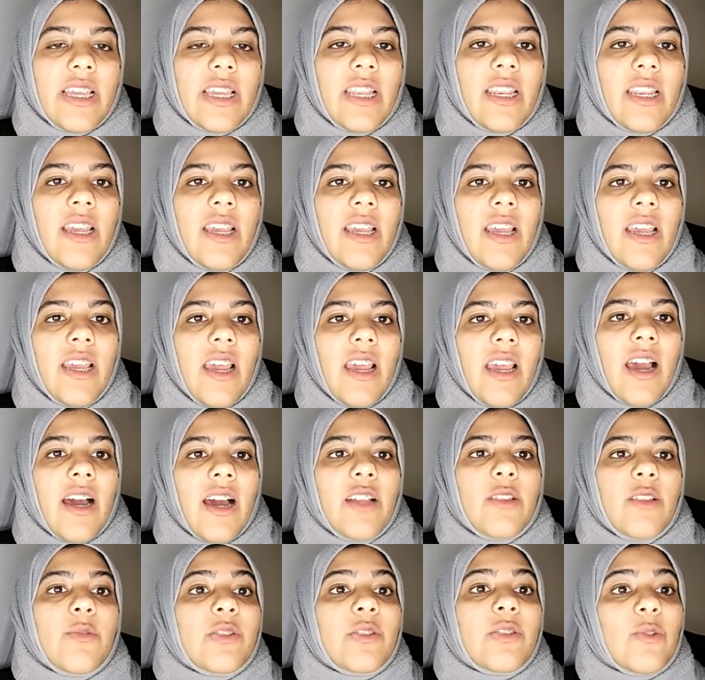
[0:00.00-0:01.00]
And
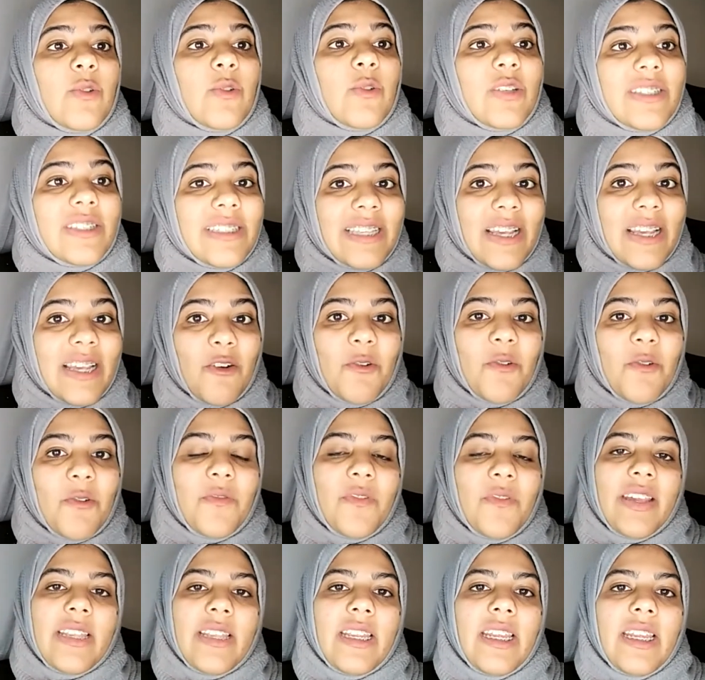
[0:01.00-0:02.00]
it was also
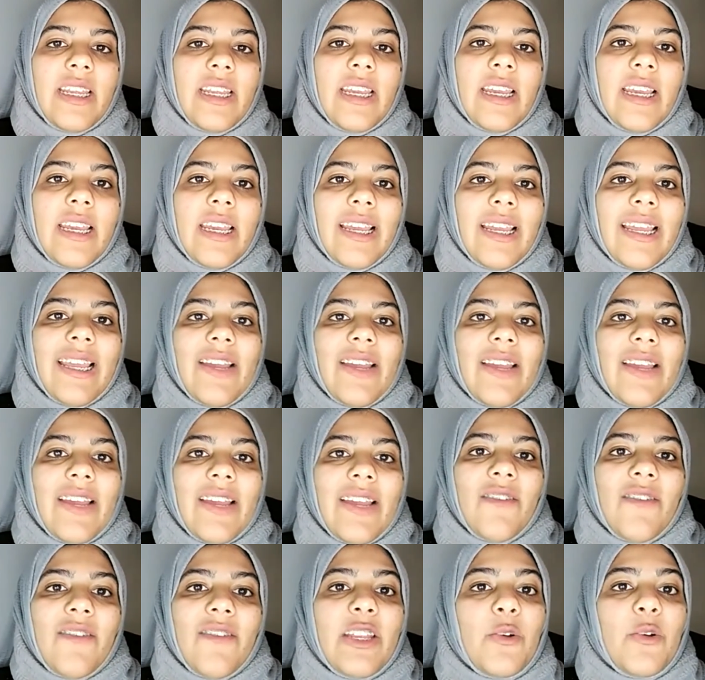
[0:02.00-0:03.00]
very,
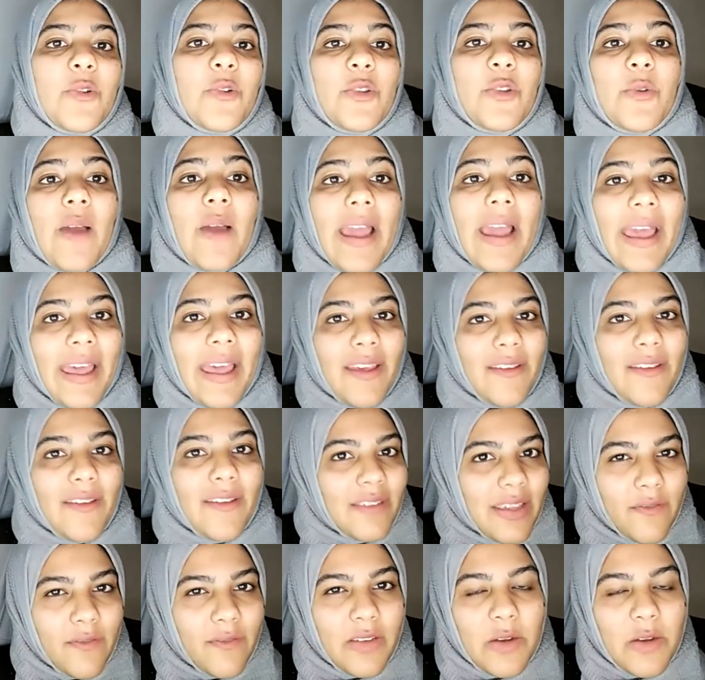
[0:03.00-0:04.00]
very good to have
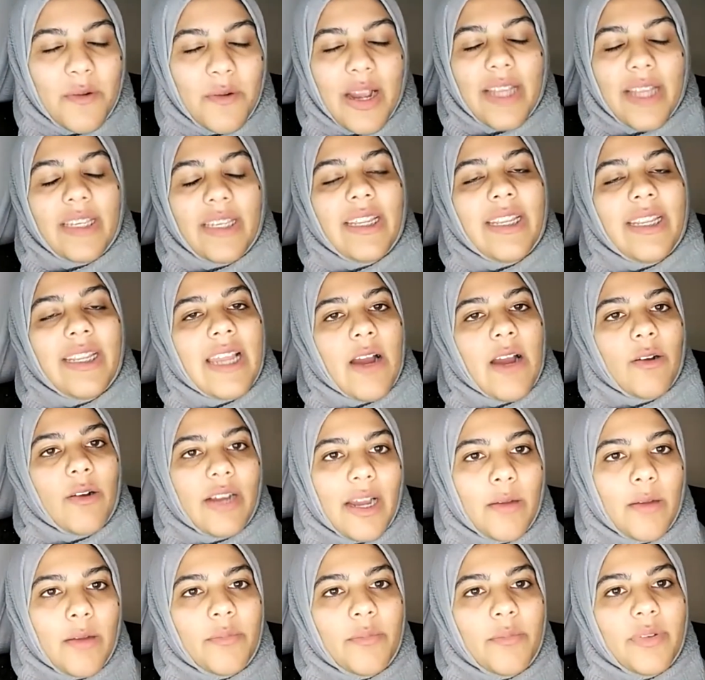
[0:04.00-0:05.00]
everyone in our
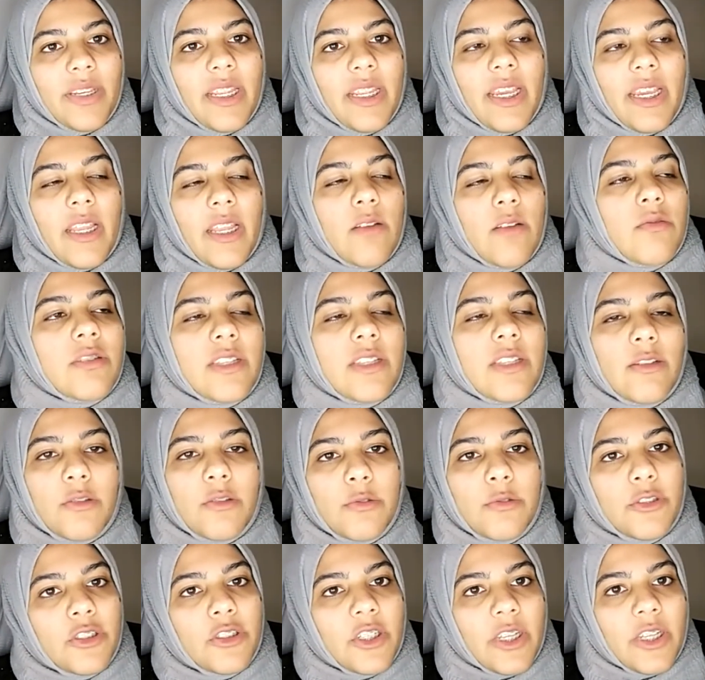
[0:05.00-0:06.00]
company and also
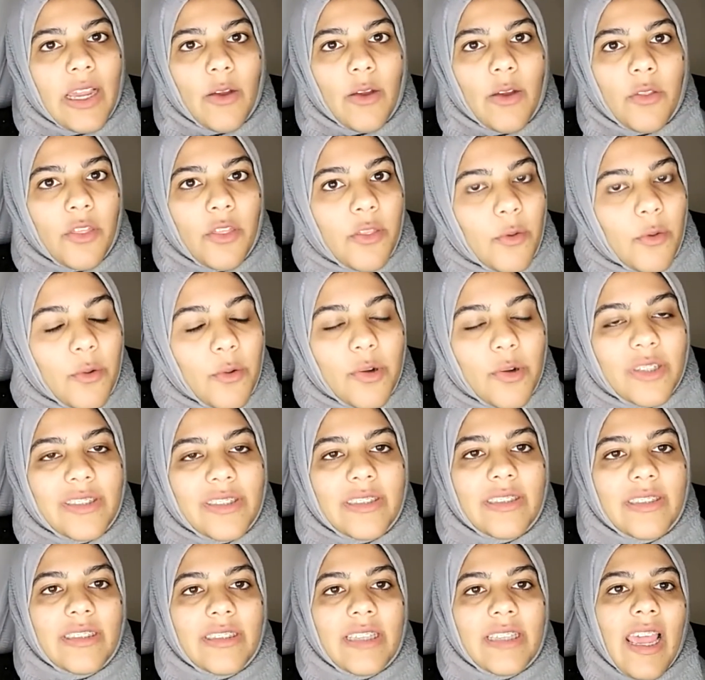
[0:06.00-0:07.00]
to share our thoughts.